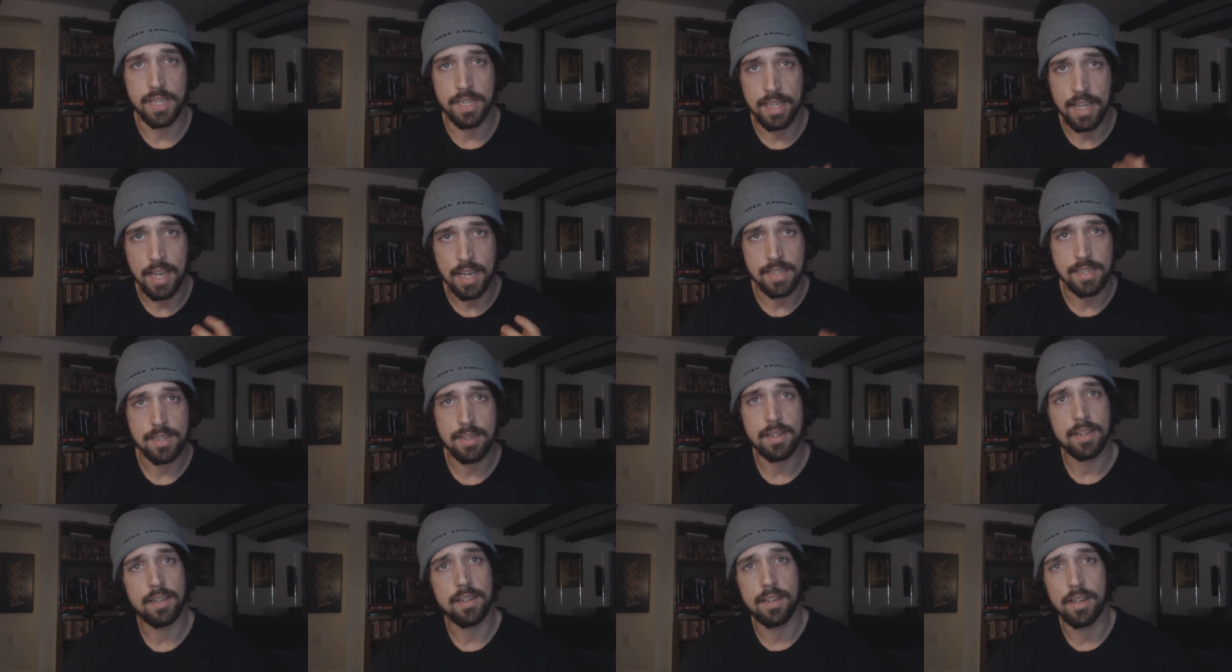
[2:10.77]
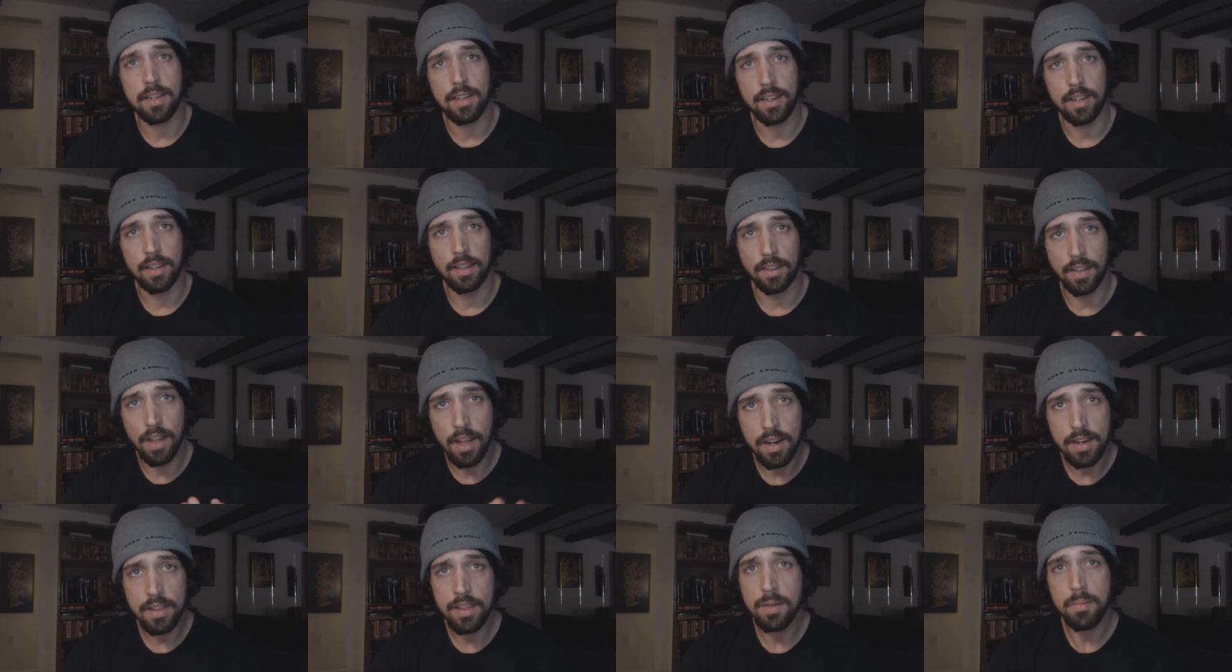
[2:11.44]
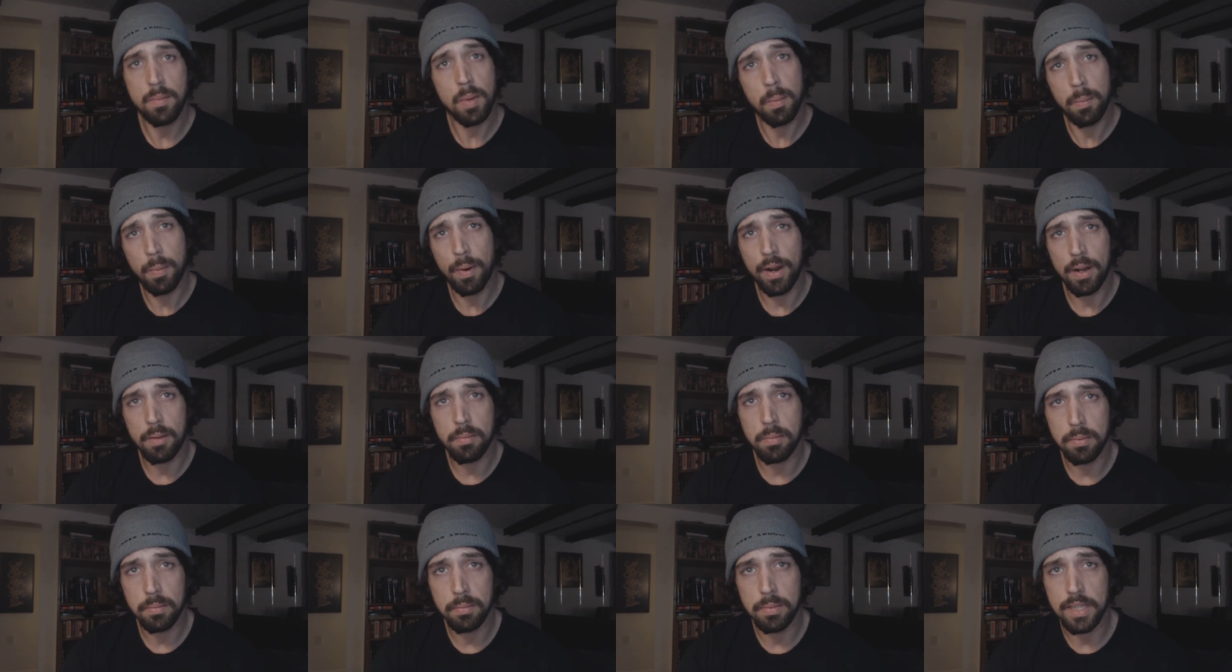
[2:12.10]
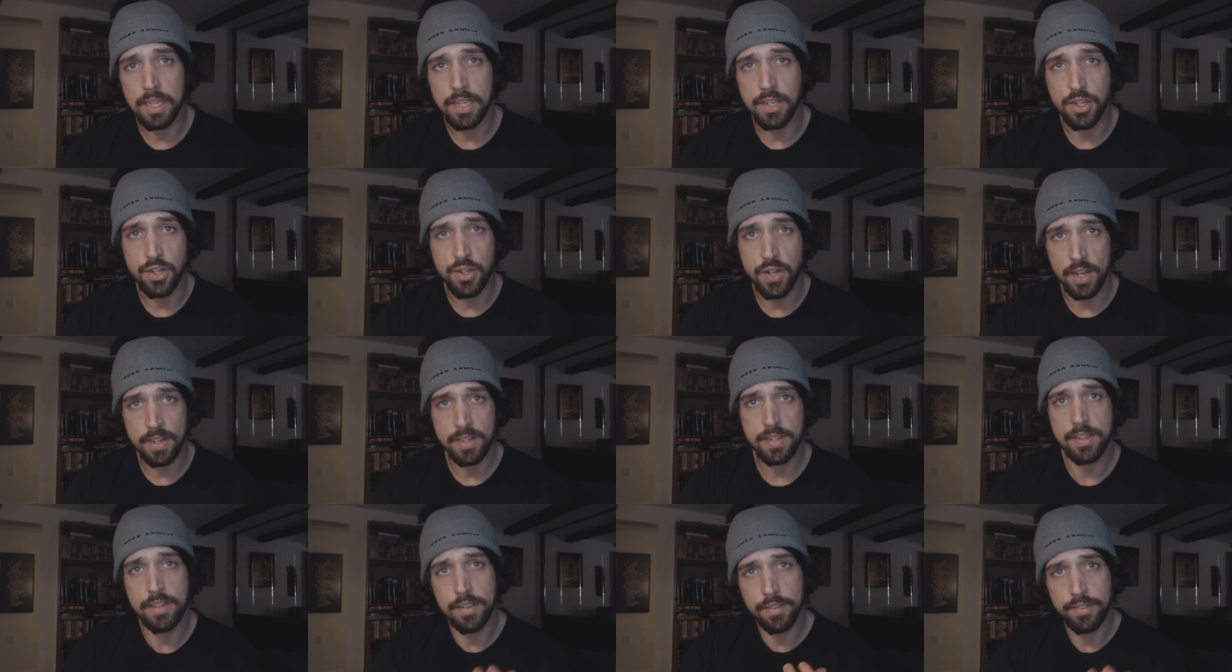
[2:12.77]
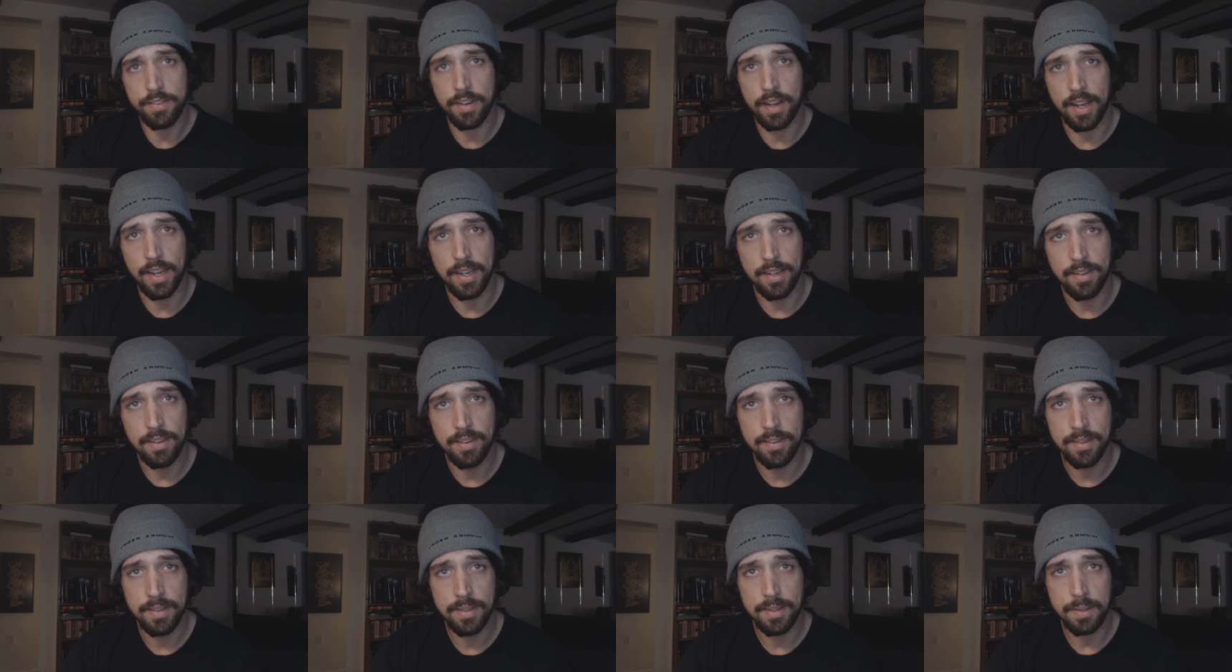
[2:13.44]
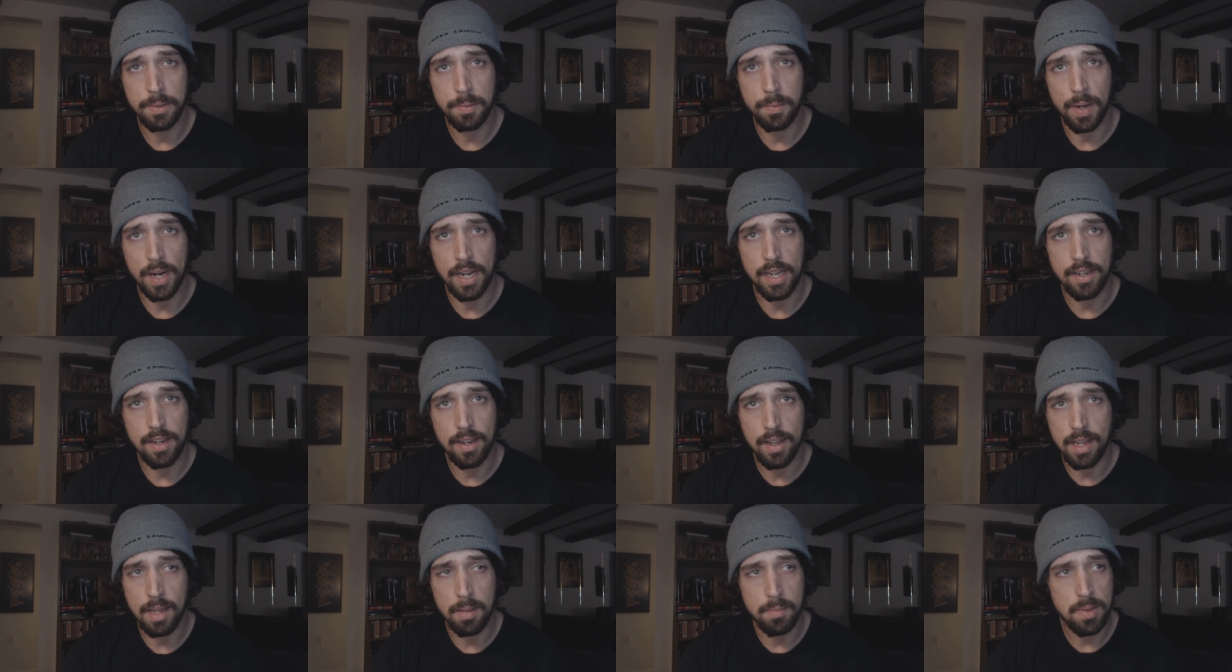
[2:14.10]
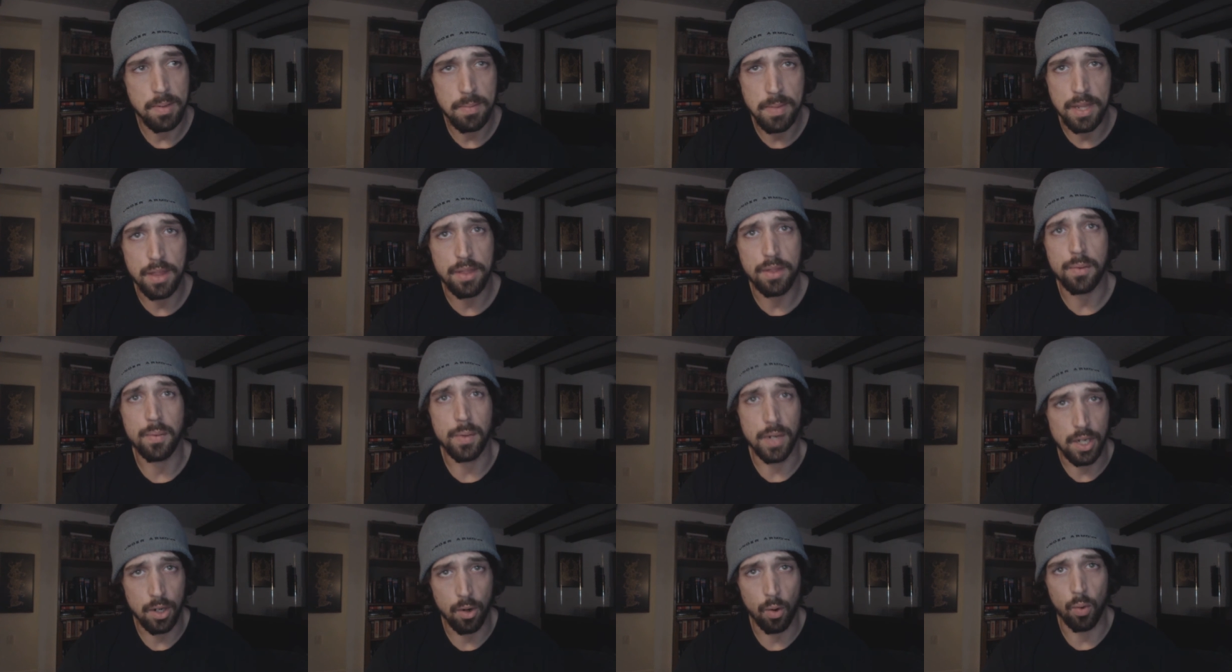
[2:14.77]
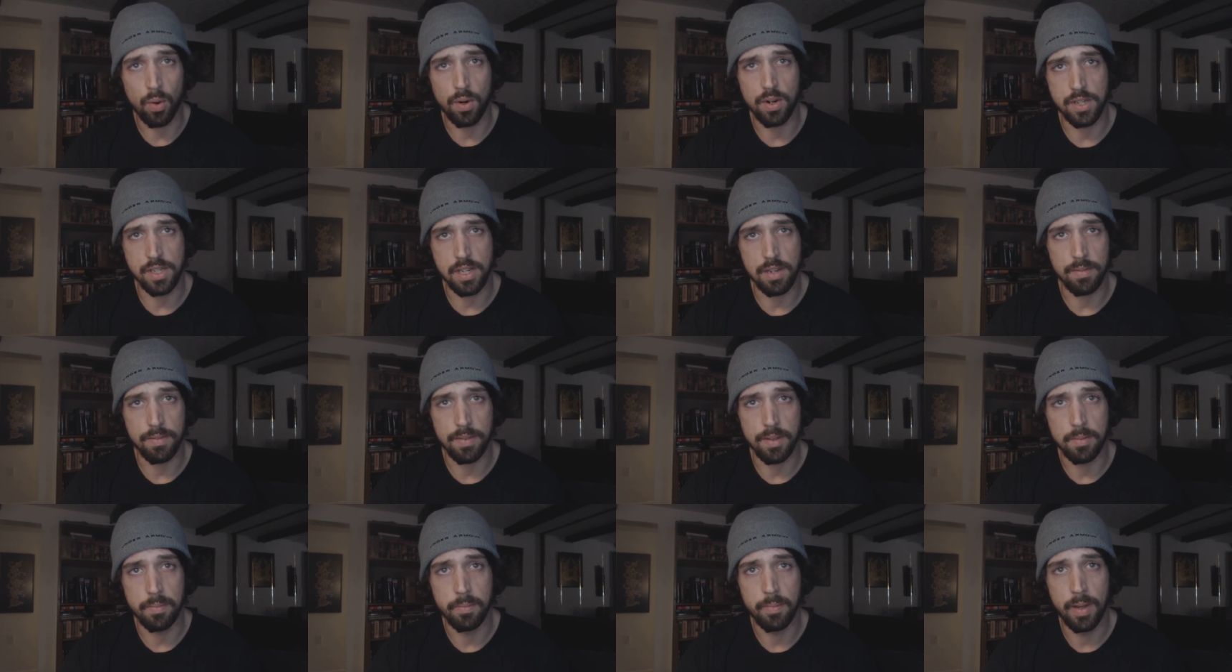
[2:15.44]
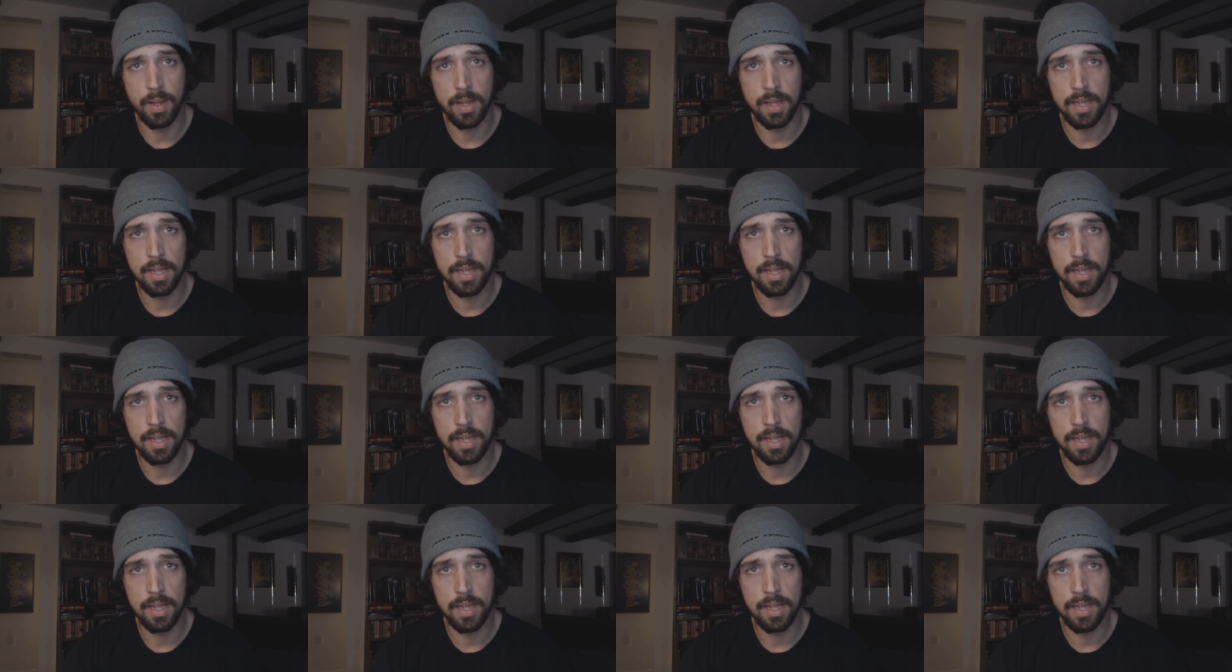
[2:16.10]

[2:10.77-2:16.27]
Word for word: And yes, a lot of them are probably justified, right? Uh, maybe three quarters of them.